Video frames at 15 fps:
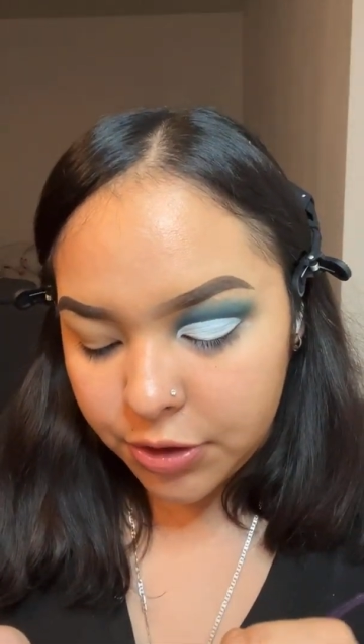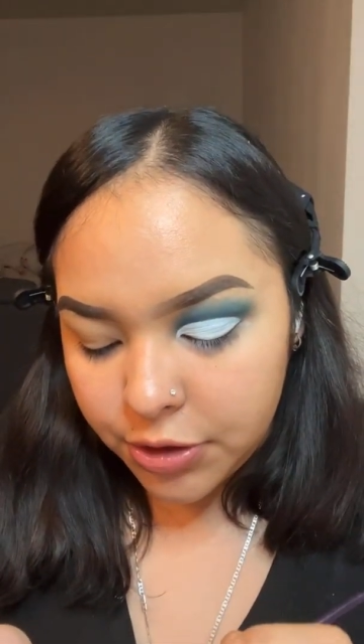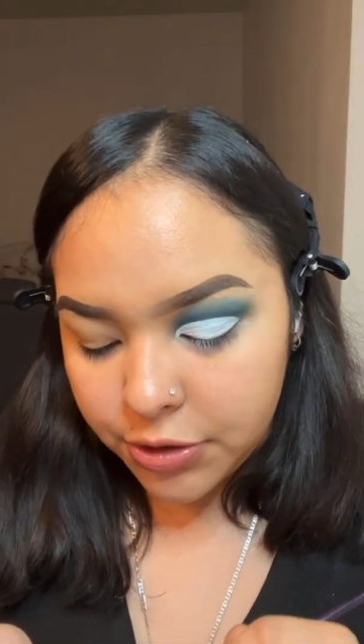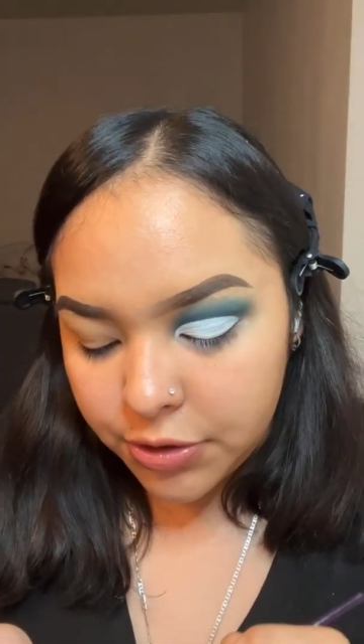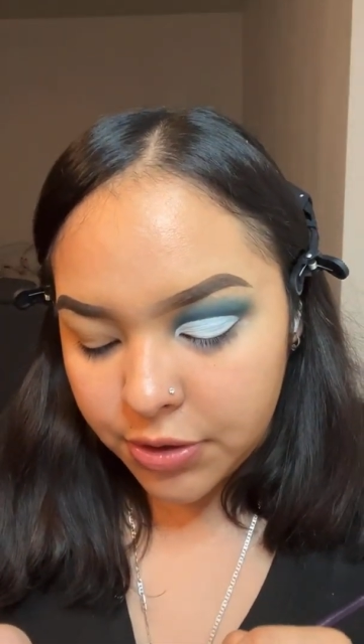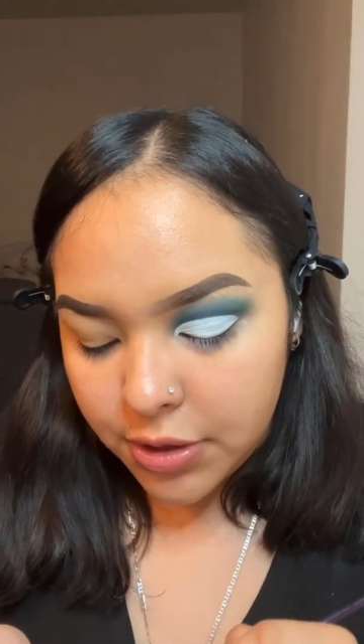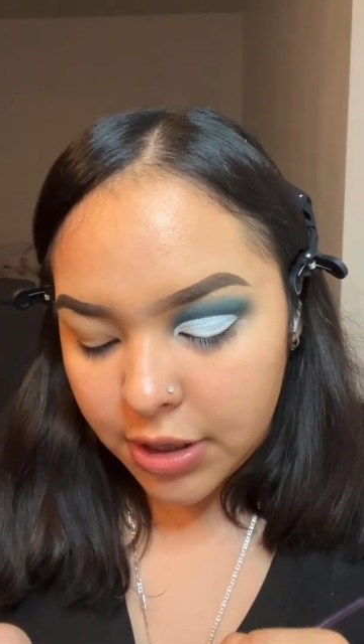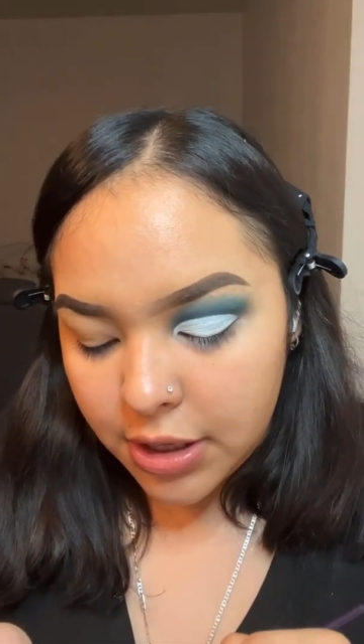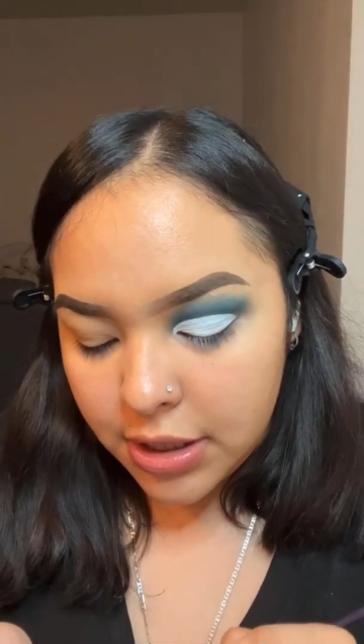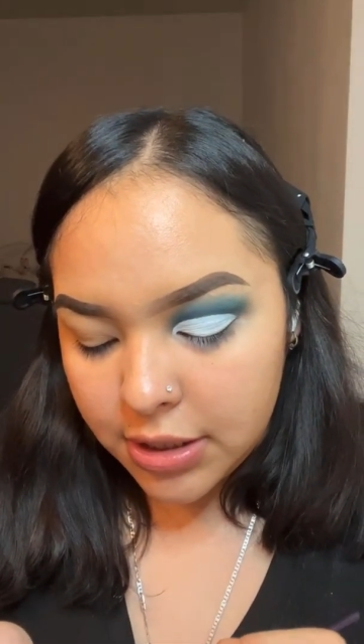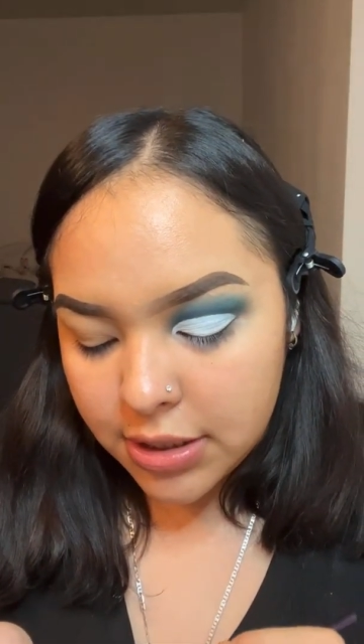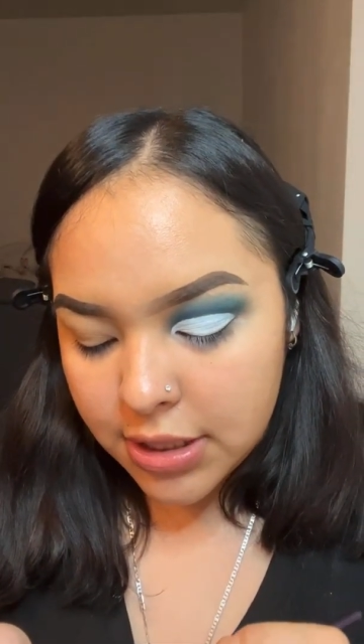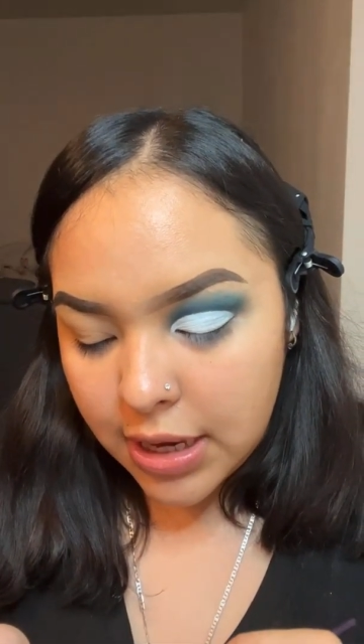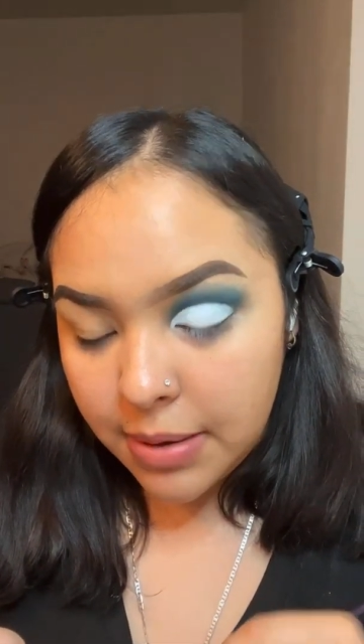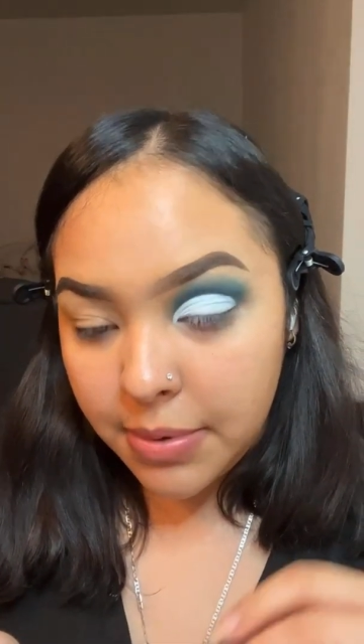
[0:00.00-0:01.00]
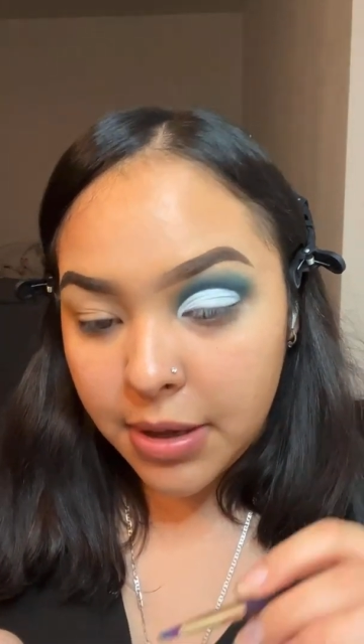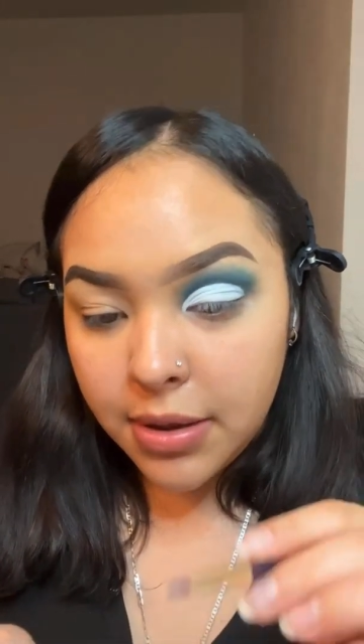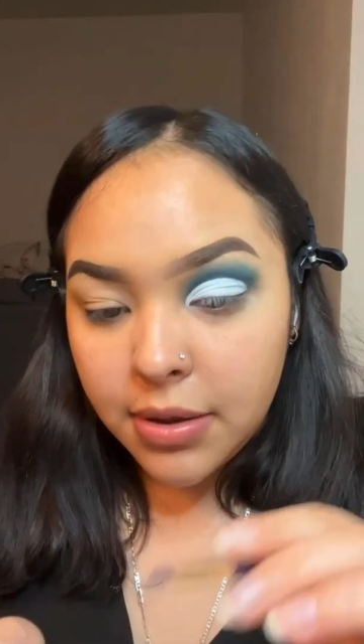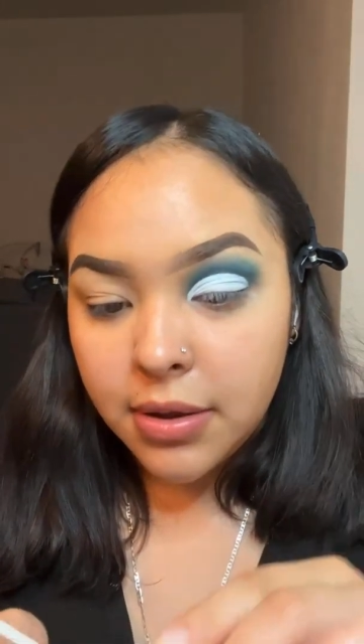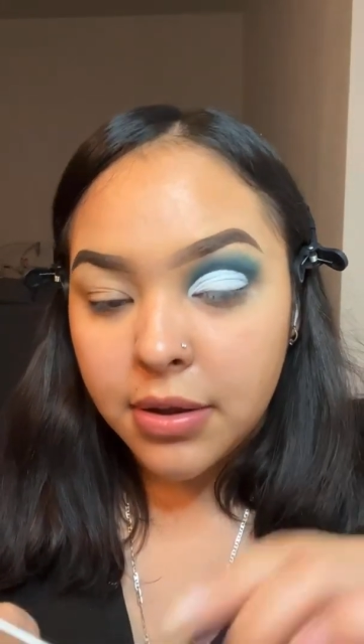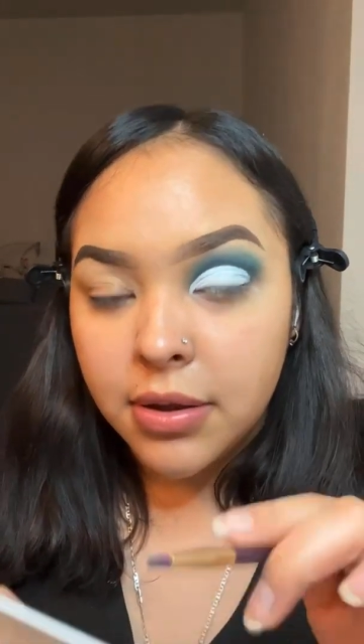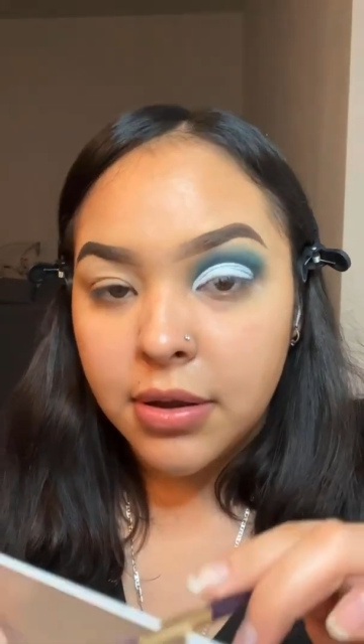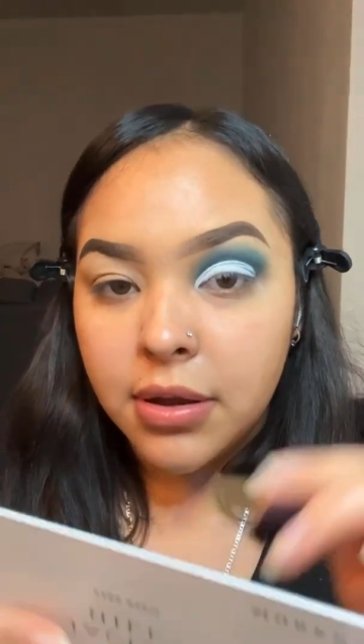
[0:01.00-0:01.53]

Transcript: just go ahead and dab it.